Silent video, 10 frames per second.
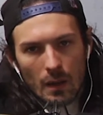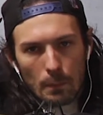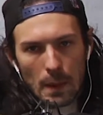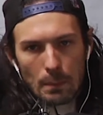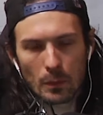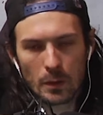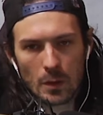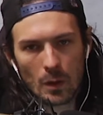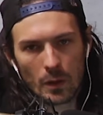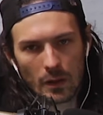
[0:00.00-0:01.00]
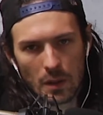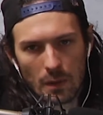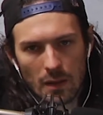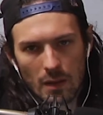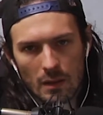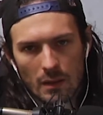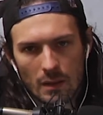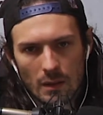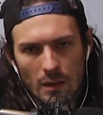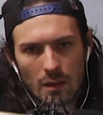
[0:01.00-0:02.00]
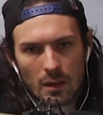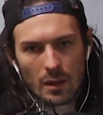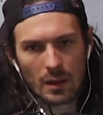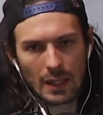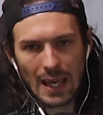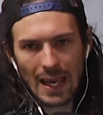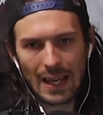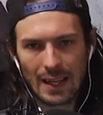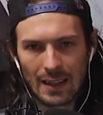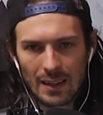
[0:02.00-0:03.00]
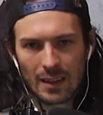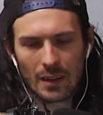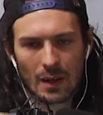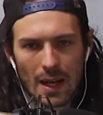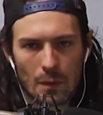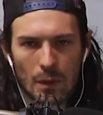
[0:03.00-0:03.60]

People you don't agree with. The guy, the guy you